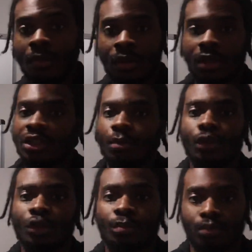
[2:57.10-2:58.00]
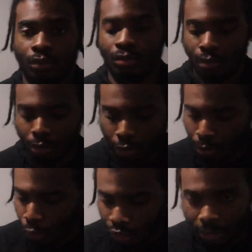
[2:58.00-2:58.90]
is the
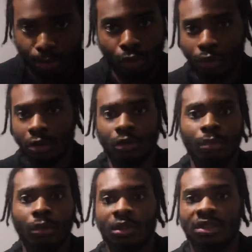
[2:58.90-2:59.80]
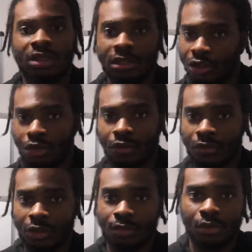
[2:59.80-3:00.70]
most important commodity in this
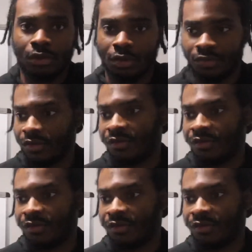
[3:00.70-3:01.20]
universe, because if